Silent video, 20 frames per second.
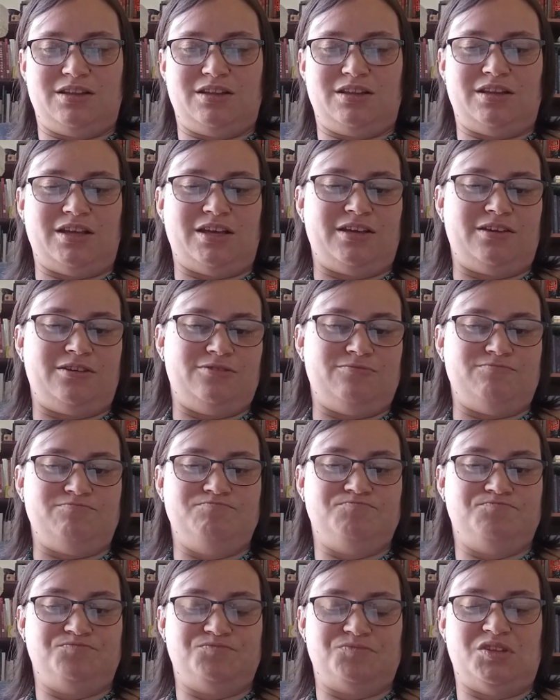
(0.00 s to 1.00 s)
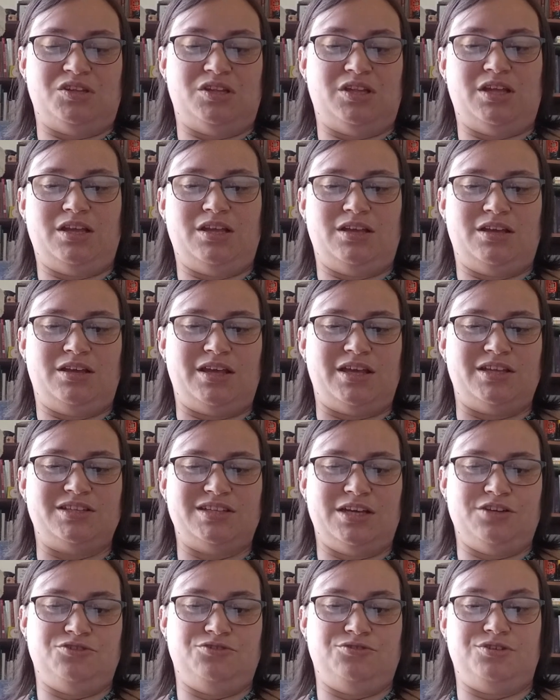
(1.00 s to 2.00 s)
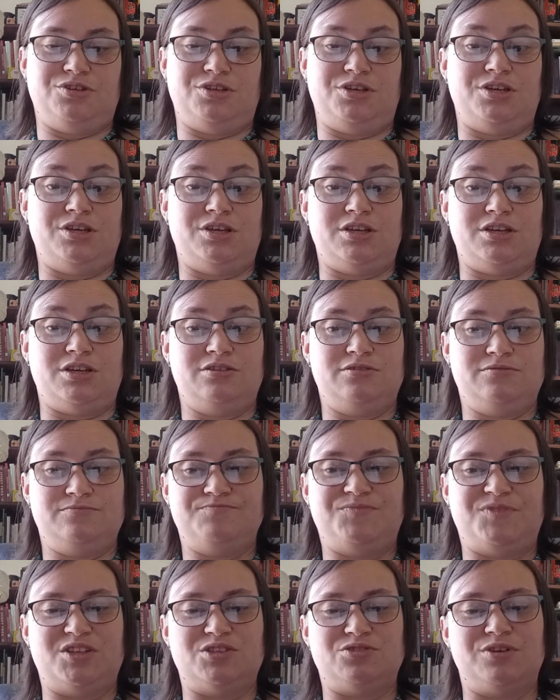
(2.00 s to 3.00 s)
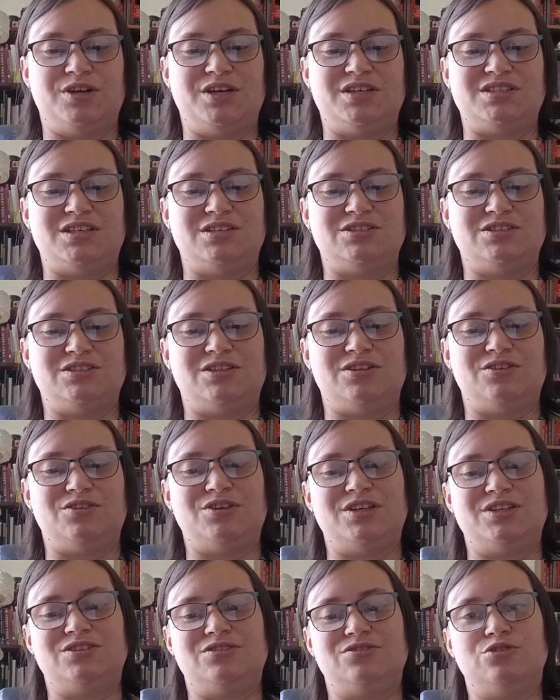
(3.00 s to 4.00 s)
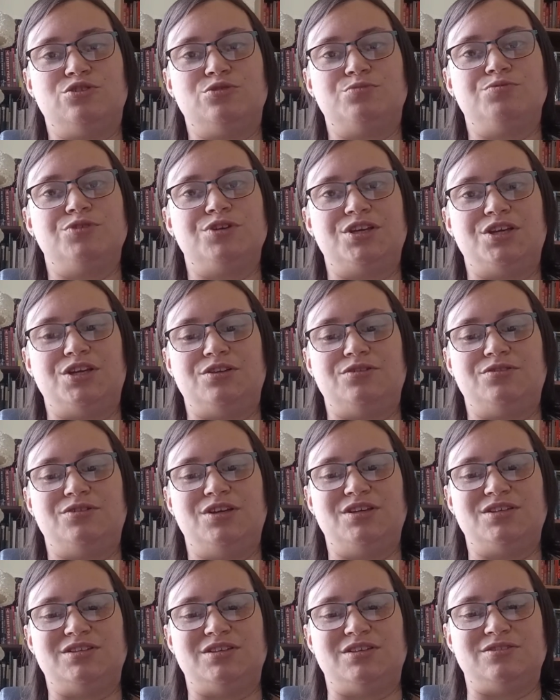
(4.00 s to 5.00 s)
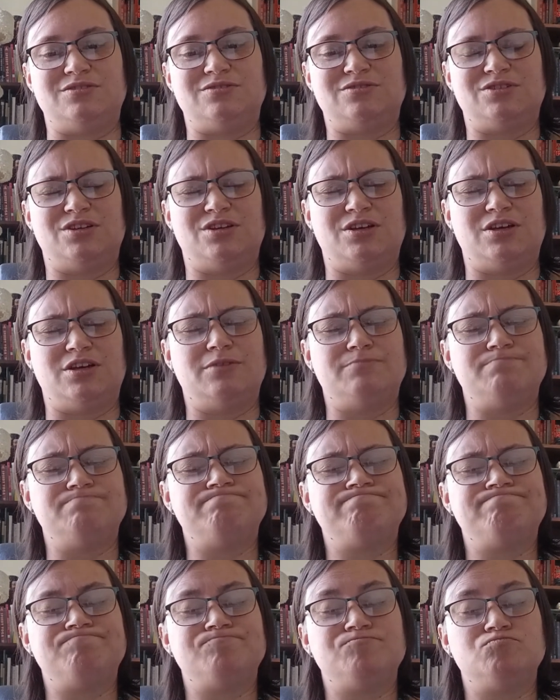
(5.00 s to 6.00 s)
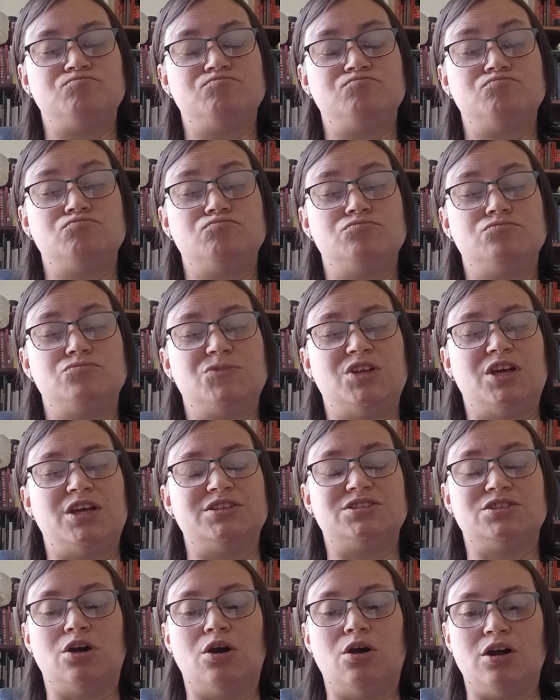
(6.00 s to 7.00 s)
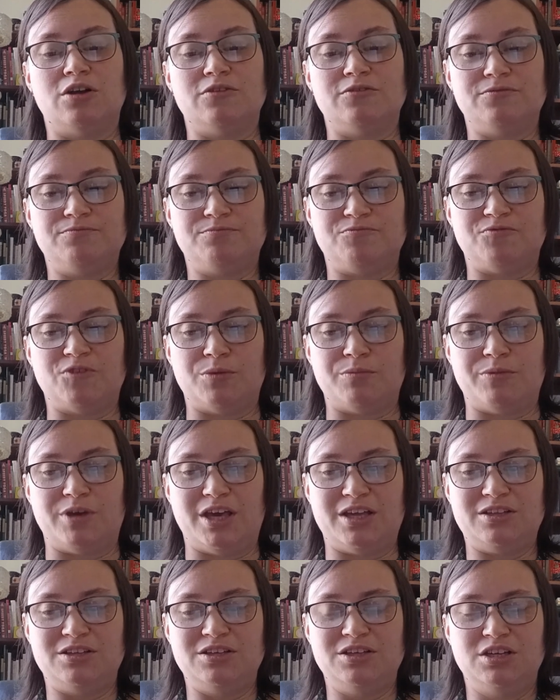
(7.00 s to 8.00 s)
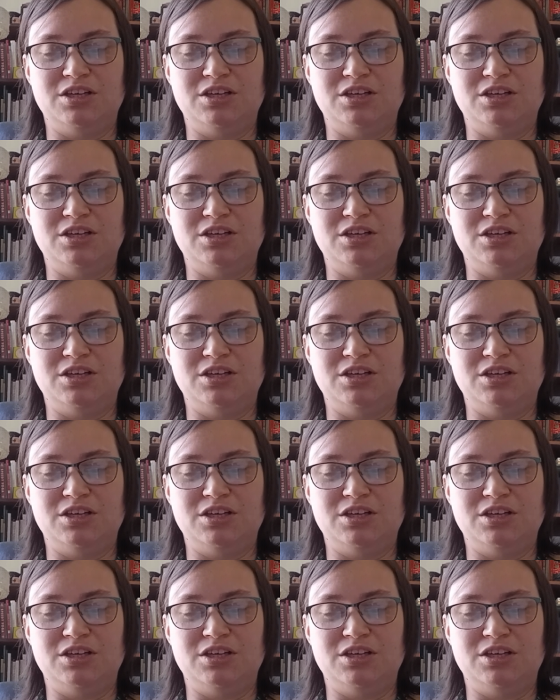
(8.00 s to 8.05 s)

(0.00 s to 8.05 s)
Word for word: I could, it's actually, uh, as crazy as it is, it's still a pretty decent, uh, a scar from it.